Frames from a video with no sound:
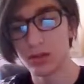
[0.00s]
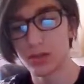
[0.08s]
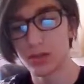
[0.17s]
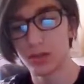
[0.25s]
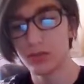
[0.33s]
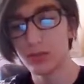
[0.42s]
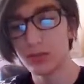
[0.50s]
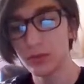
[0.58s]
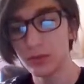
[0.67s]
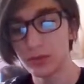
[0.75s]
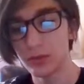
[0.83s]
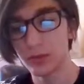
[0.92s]
So,
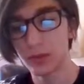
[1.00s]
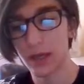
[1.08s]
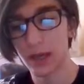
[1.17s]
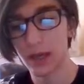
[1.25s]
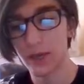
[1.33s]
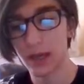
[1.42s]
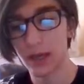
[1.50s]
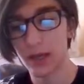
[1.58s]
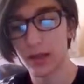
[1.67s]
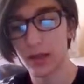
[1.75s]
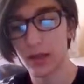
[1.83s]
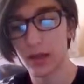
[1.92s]
what do we got? We
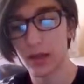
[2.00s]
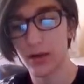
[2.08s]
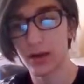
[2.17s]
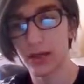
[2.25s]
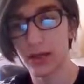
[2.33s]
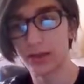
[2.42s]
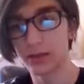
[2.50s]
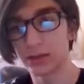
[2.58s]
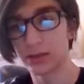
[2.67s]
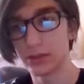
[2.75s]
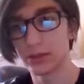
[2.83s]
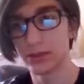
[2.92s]
got
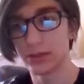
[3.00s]
Aerodactyl.